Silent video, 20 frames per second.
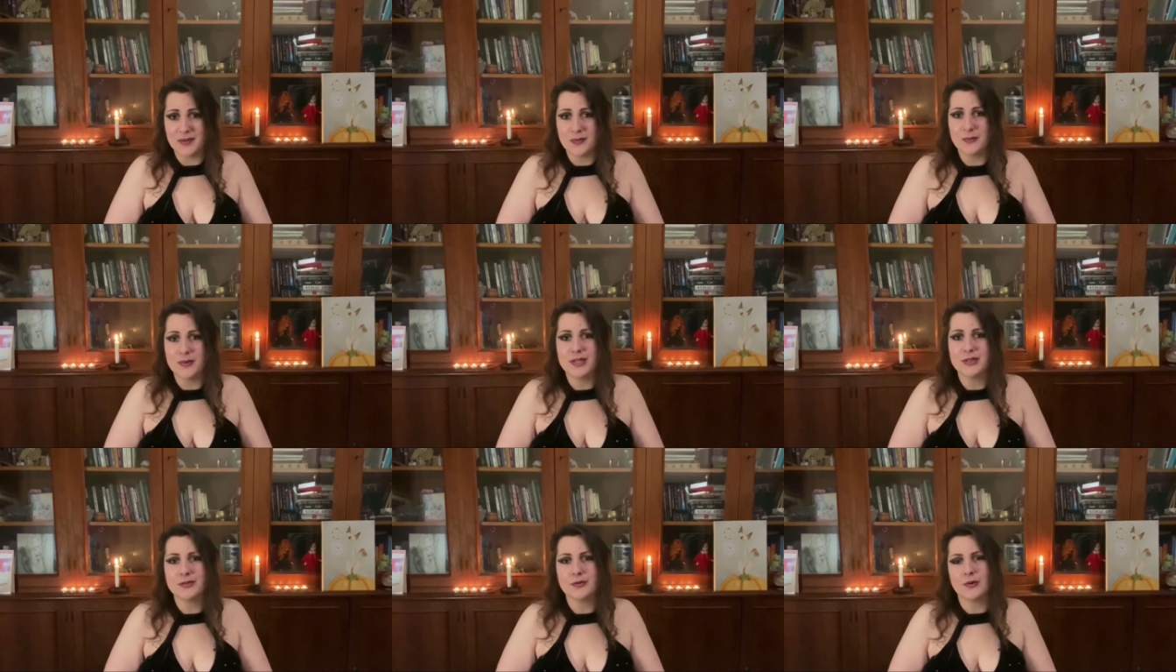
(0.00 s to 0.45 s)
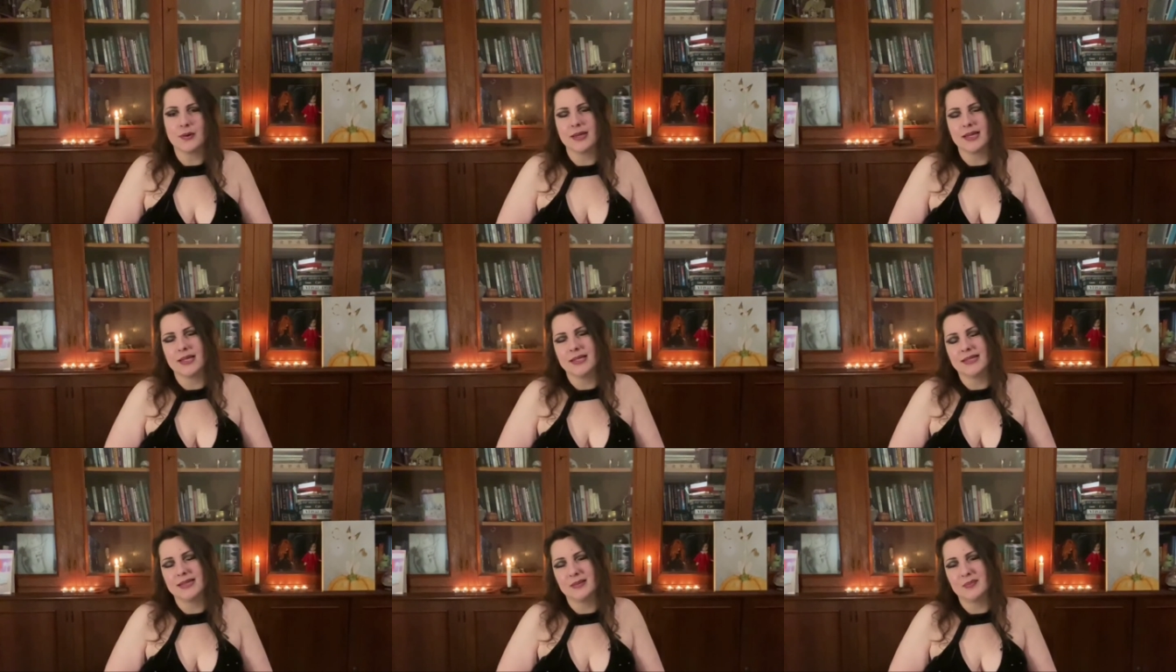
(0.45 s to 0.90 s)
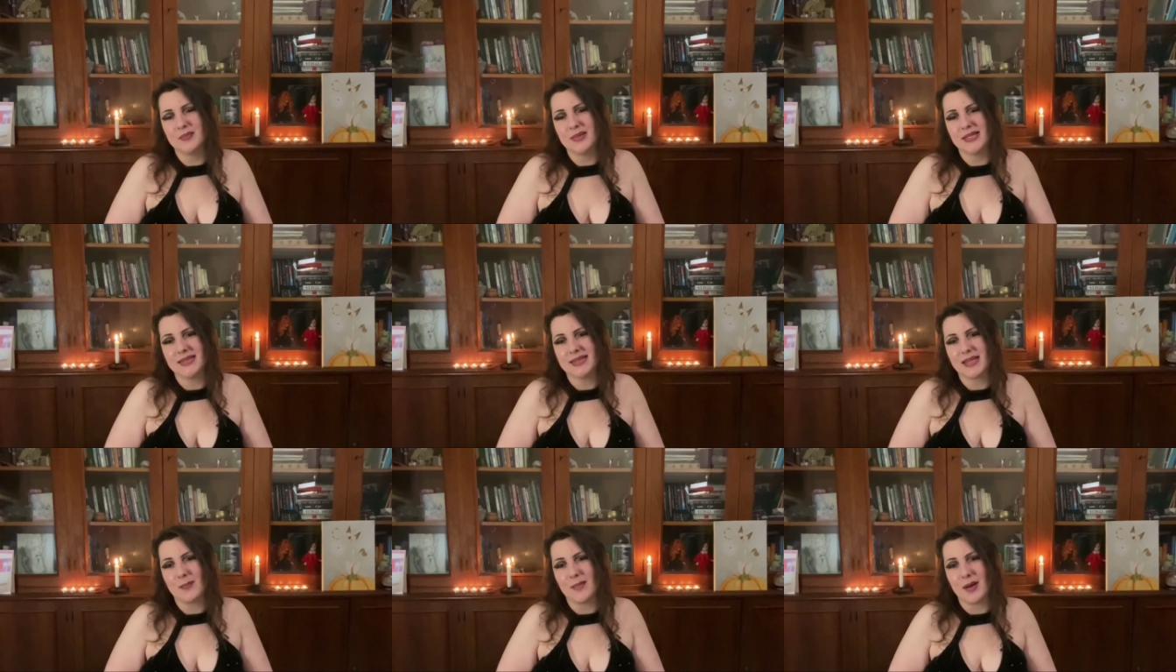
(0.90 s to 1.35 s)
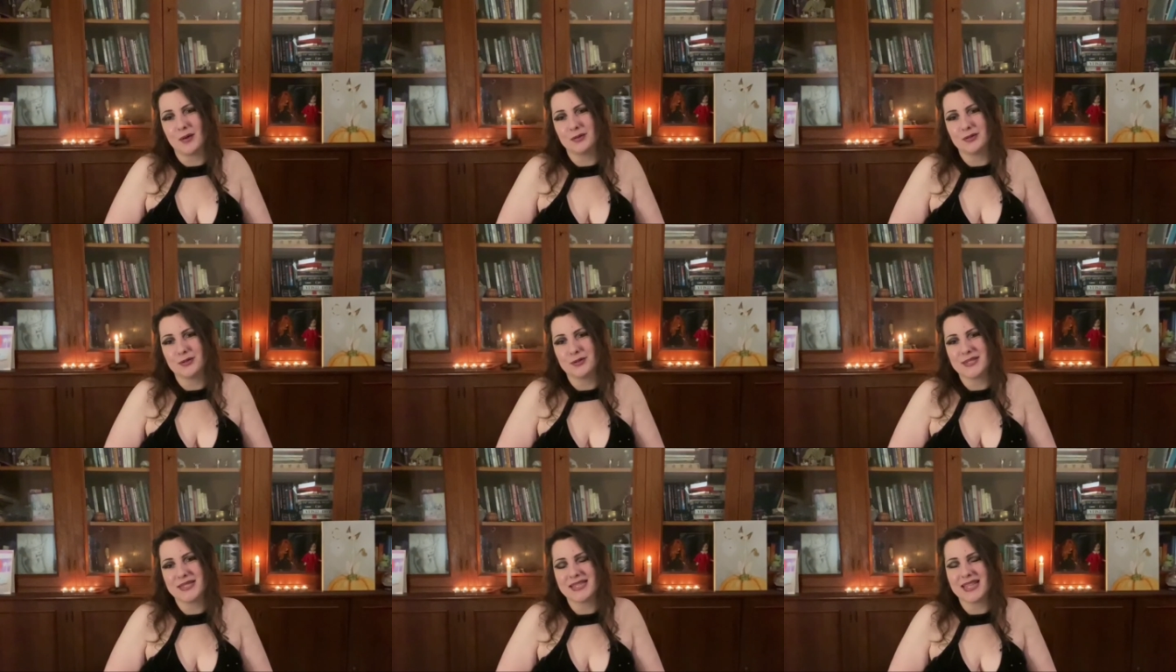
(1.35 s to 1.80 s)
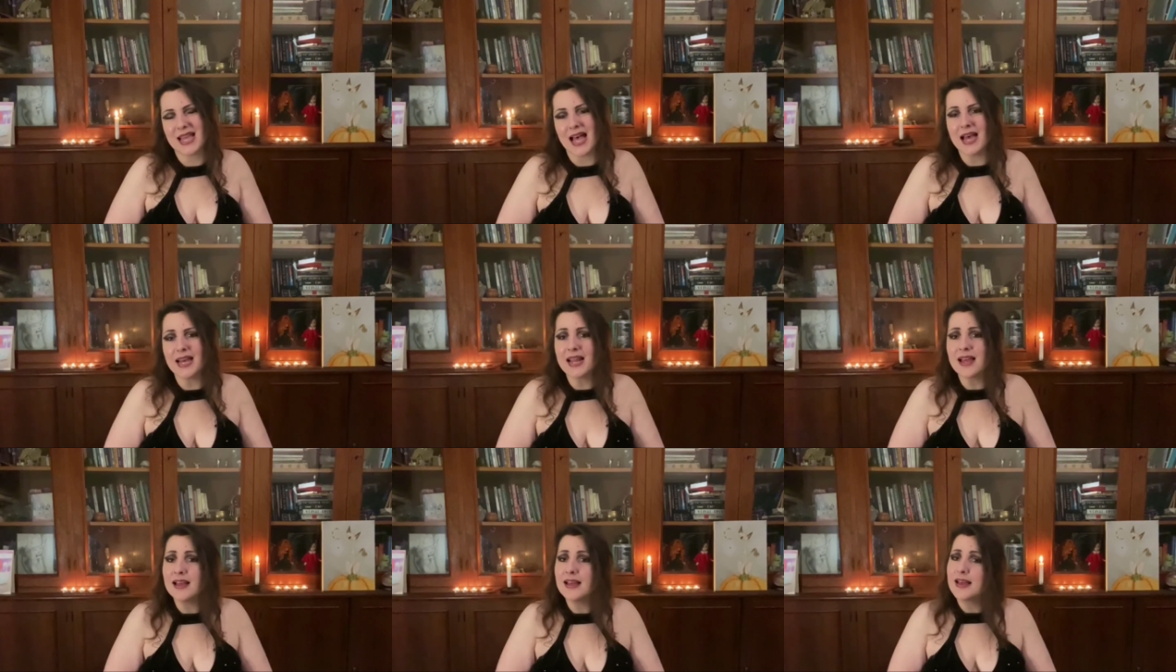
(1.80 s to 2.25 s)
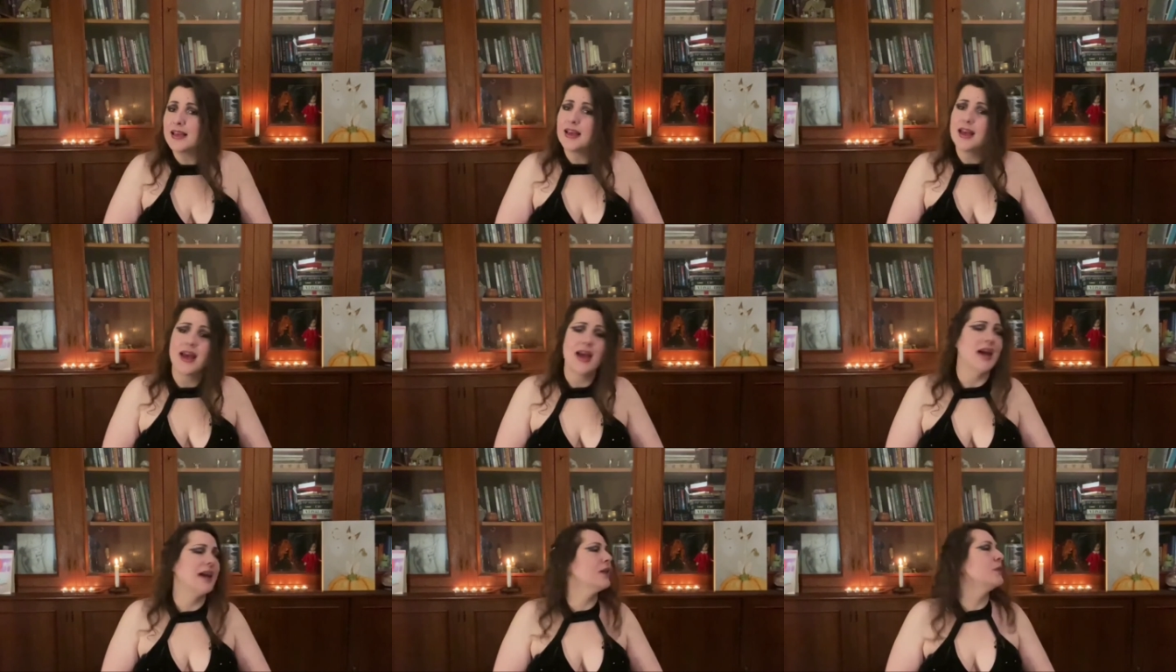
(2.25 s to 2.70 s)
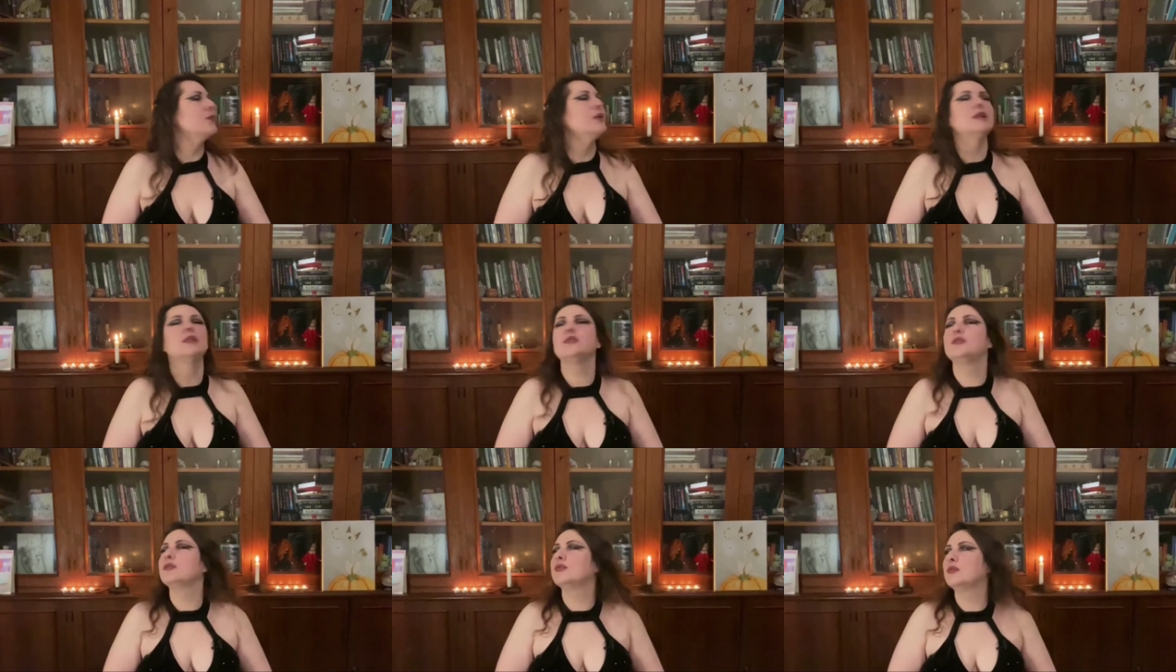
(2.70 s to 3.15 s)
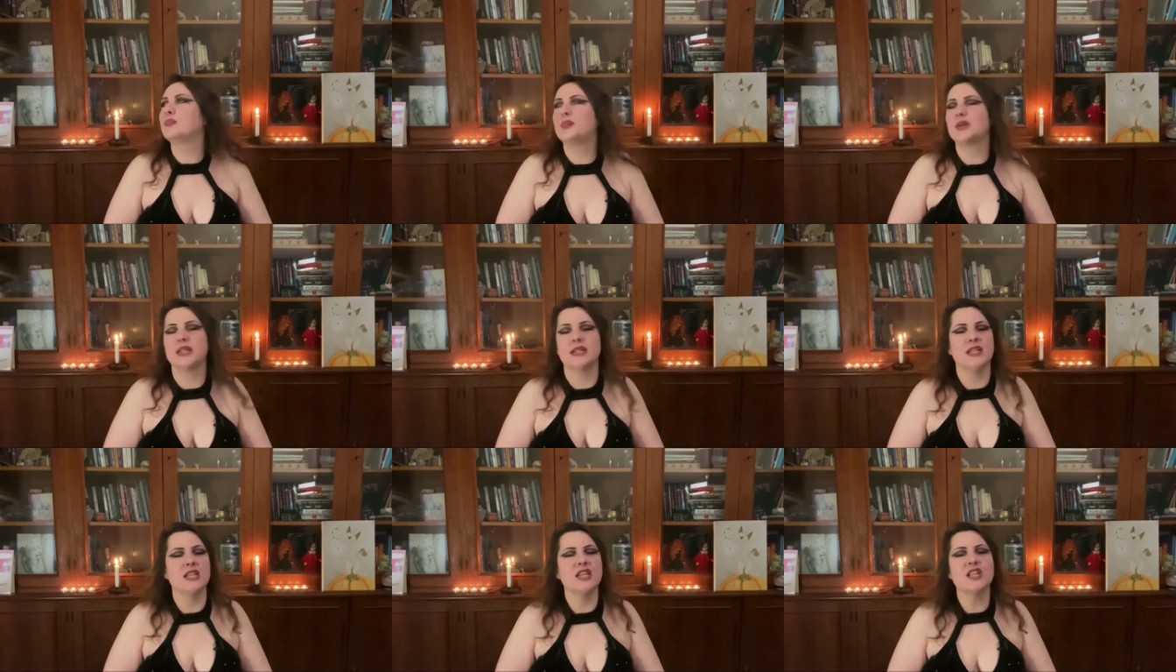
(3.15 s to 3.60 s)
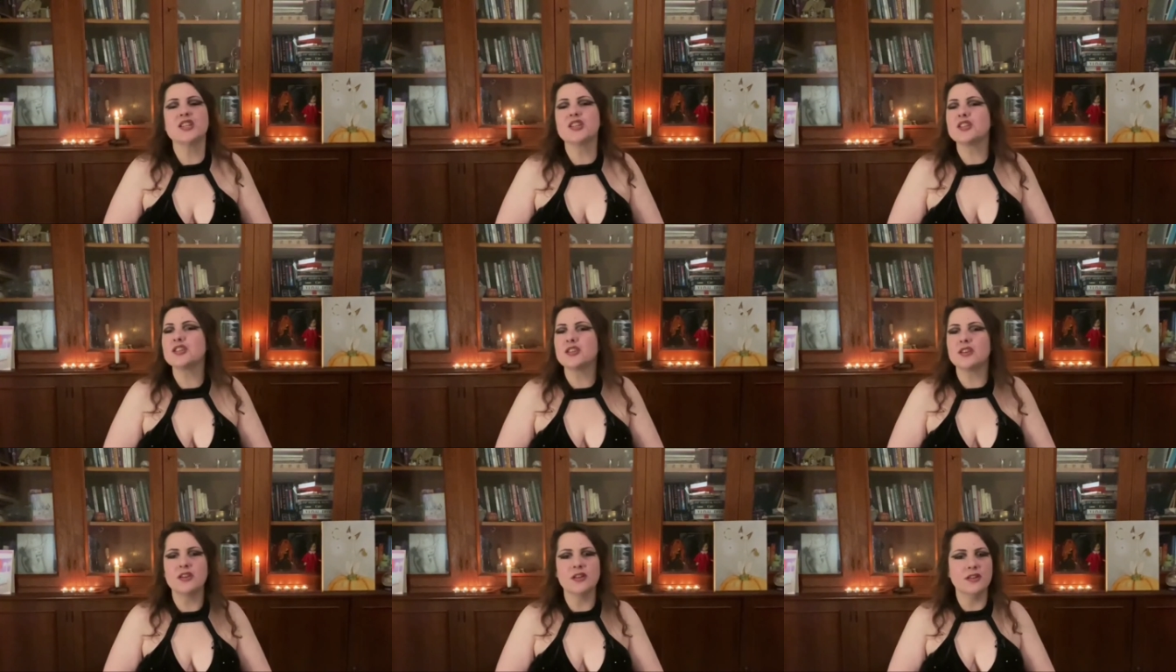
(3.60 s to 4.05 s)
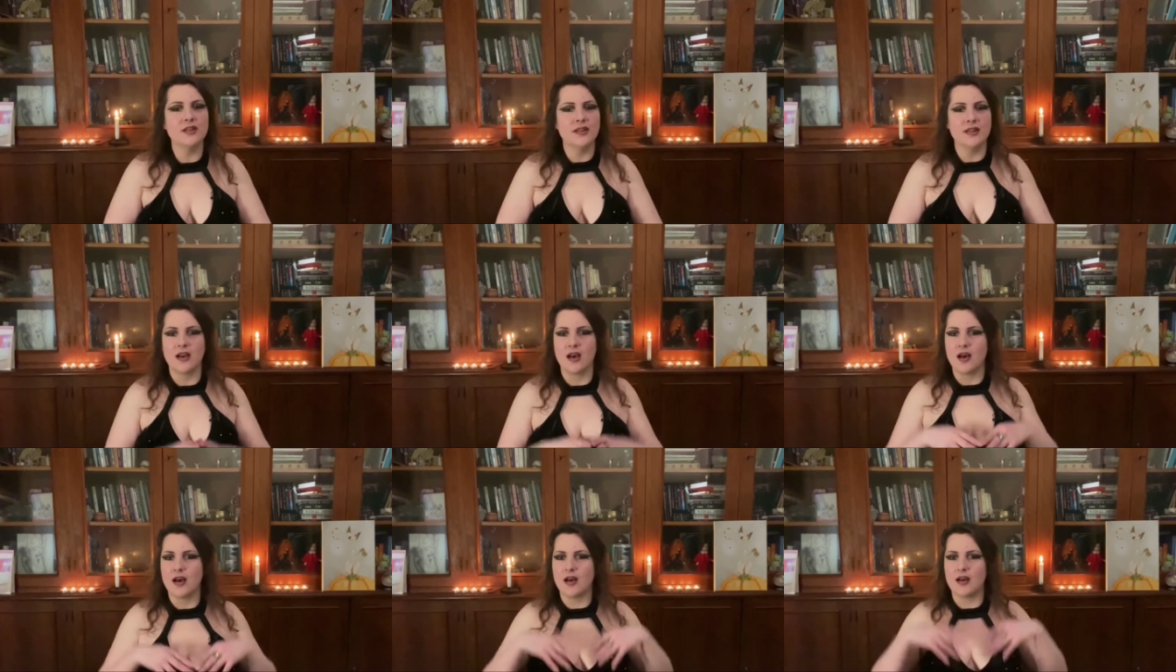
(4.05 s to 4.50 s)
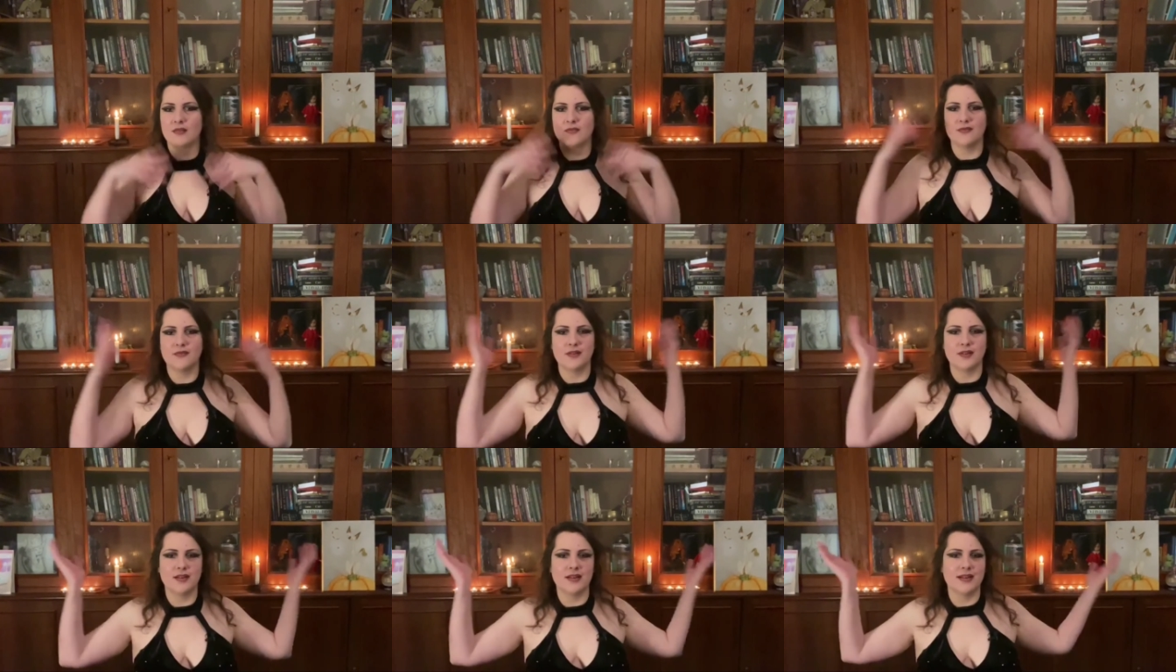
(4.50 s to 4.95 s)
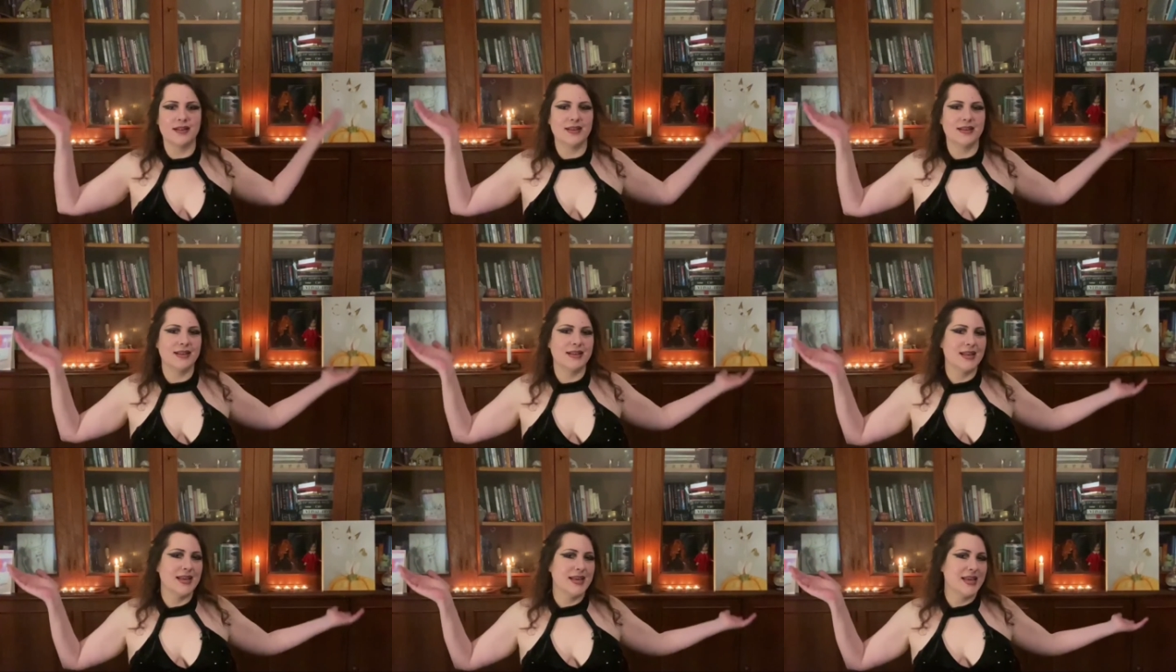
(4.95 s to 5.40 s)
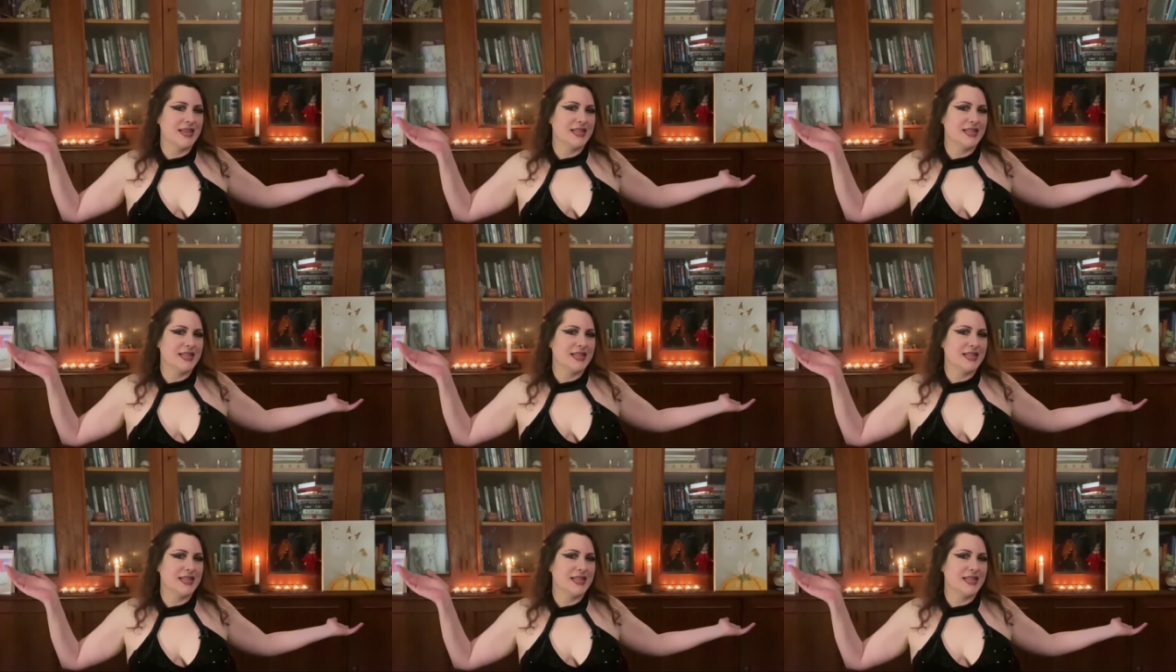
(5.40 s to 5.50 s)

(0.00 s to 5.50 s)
We'll talk a little bit about Ostara and we'll do prediction of uh,